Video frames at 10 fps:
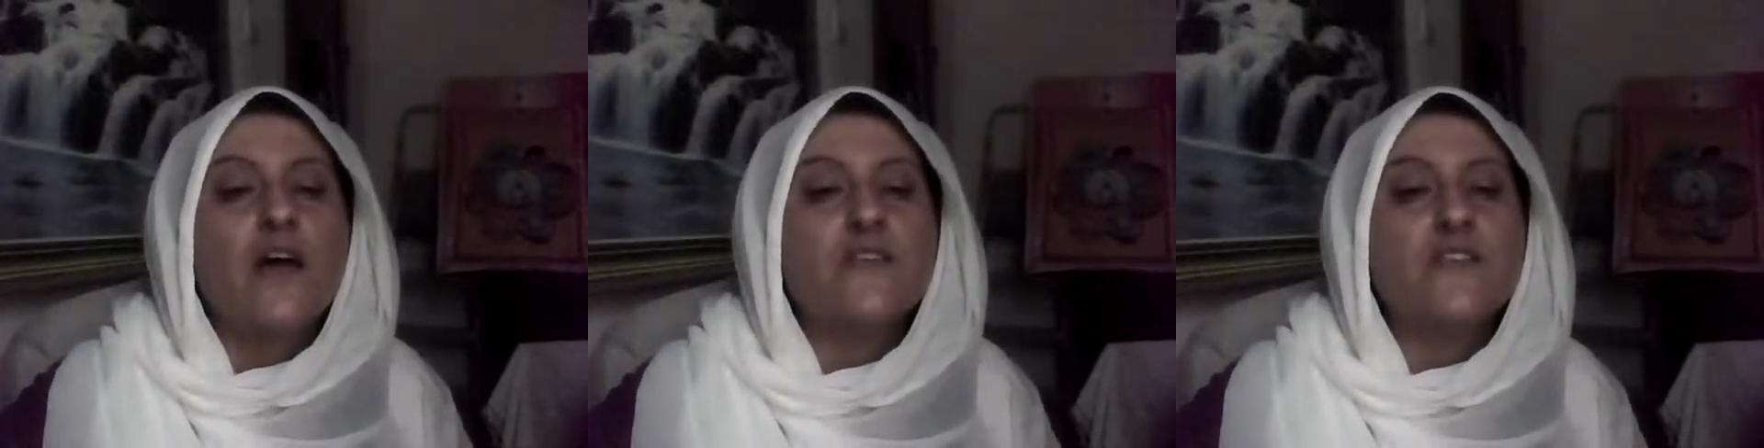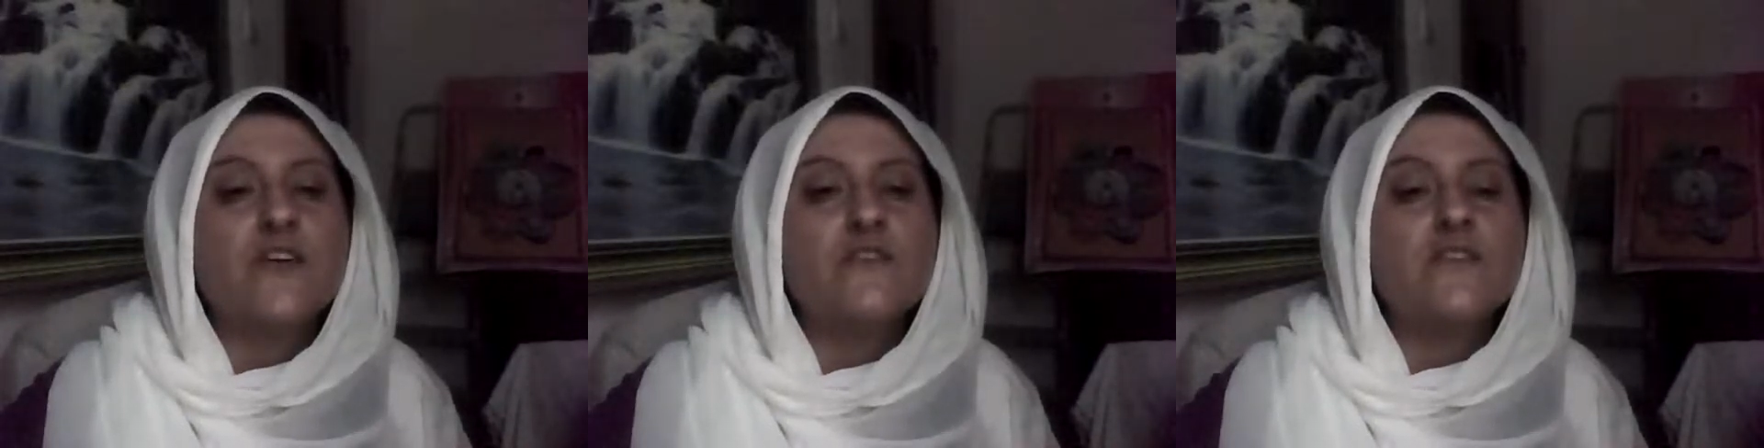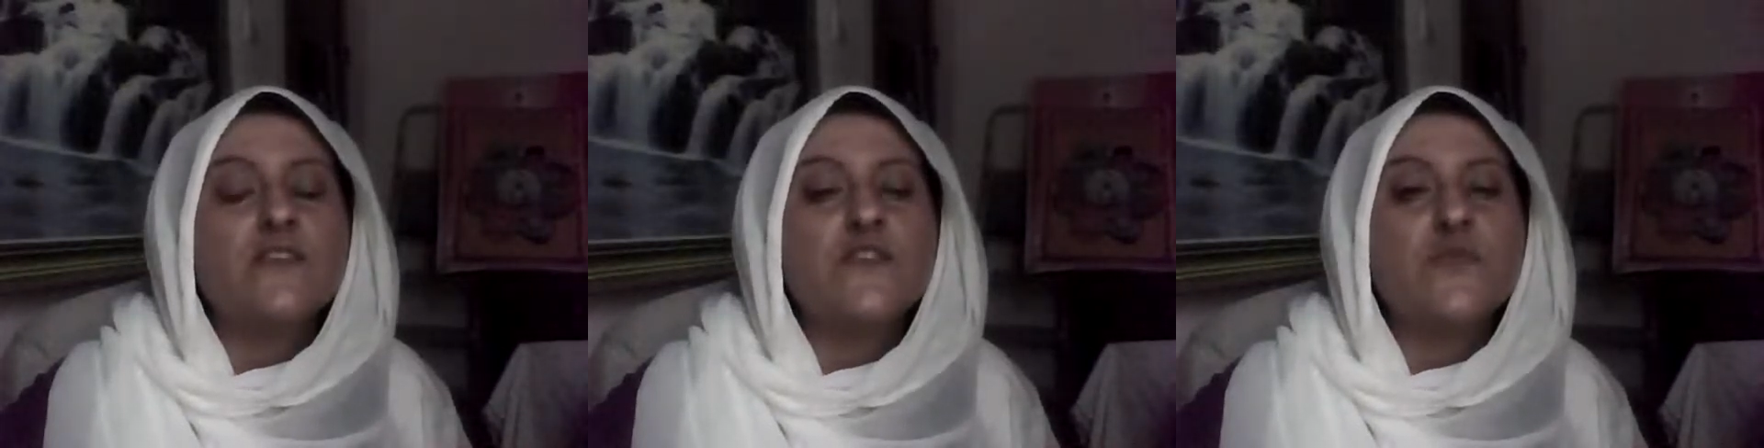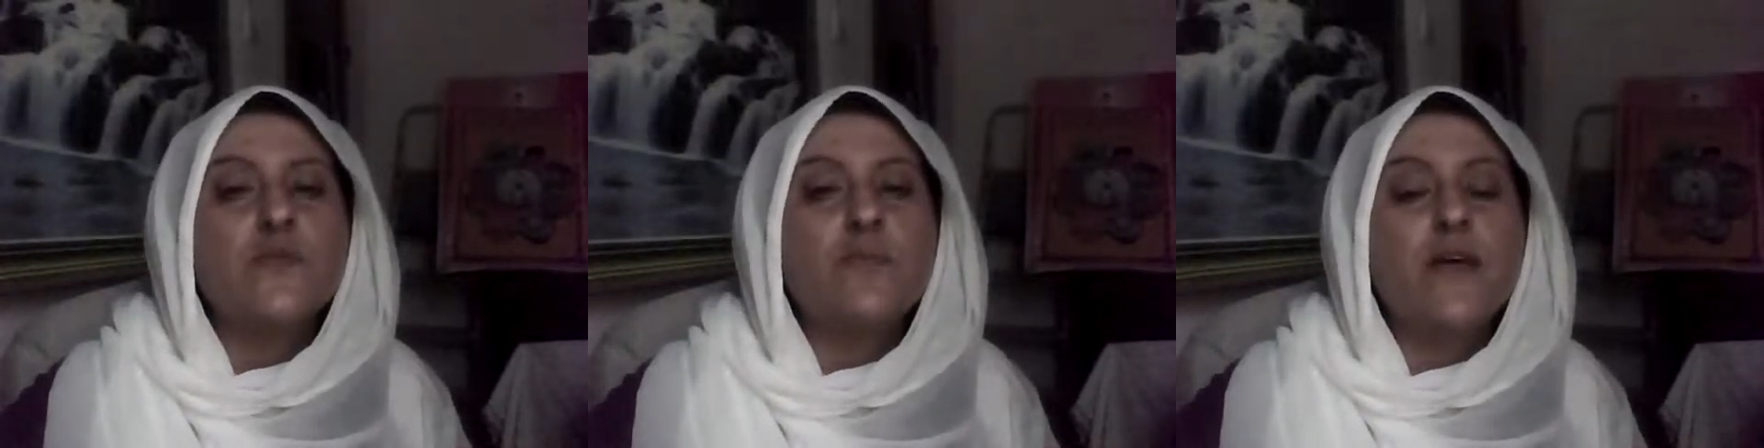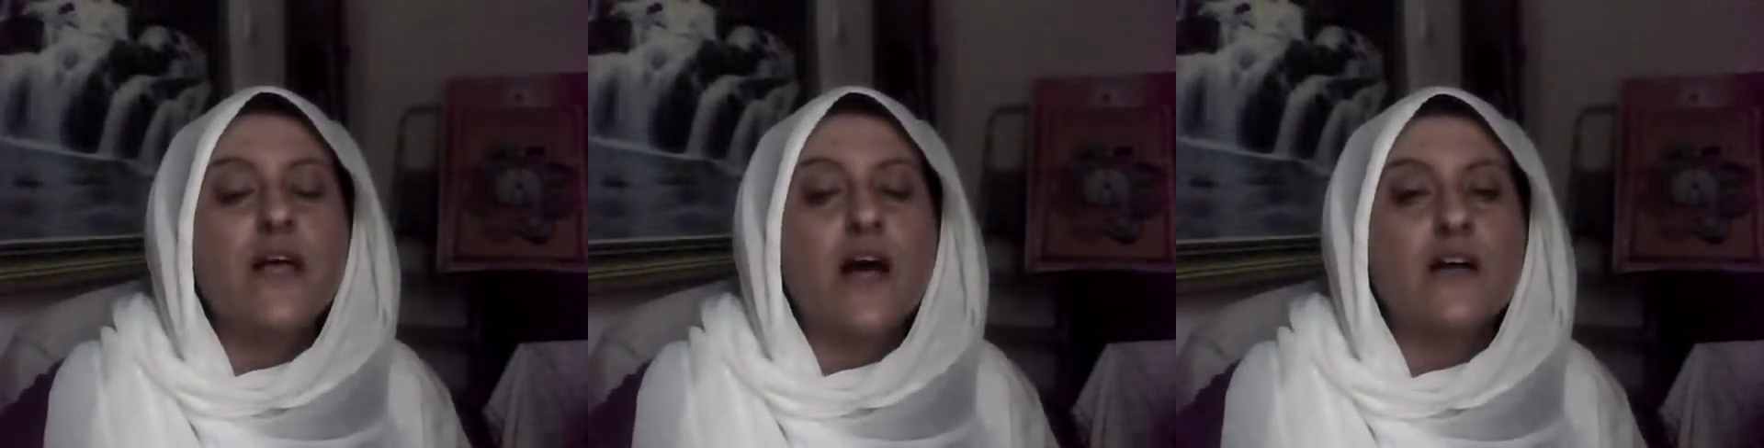and your sins will be
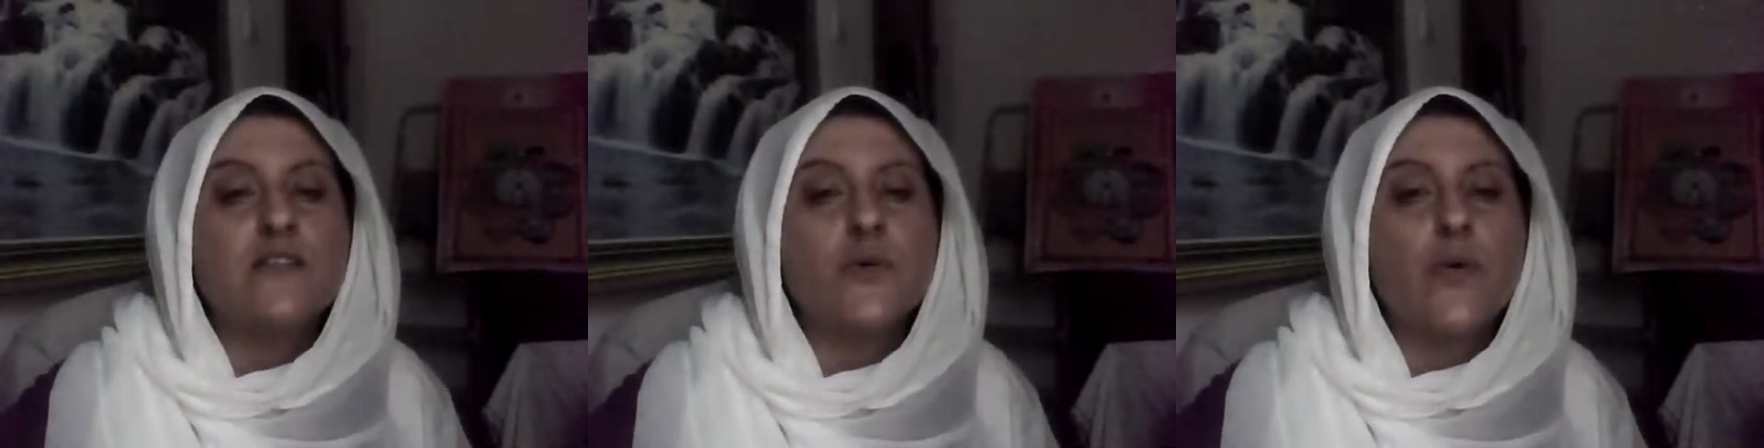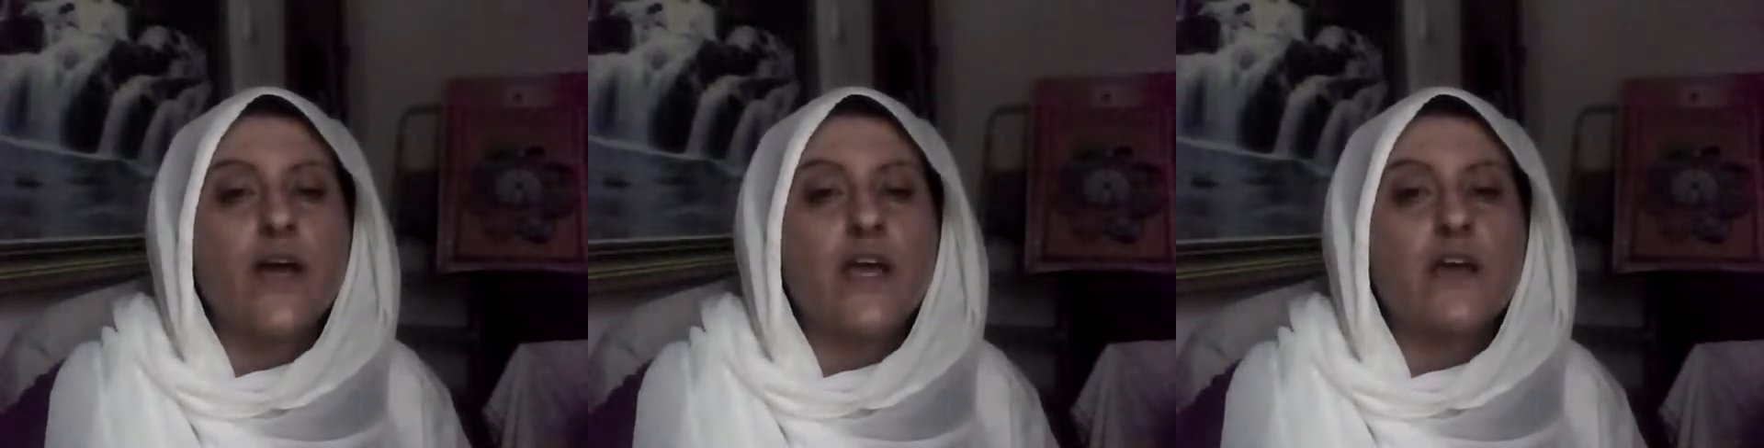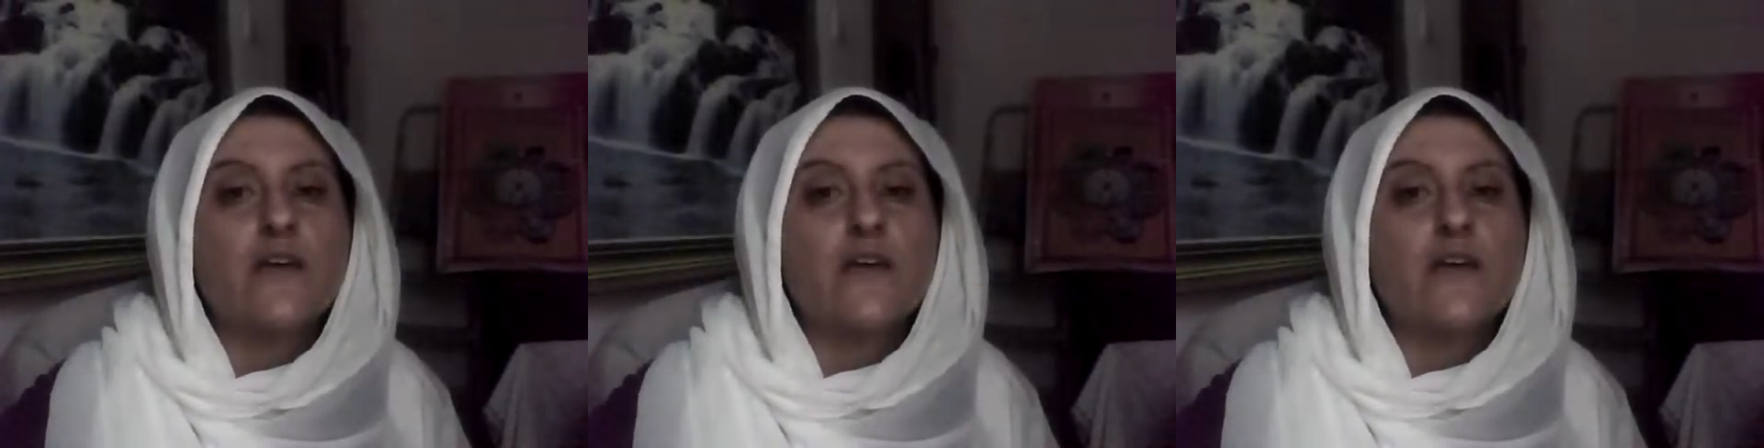cut away.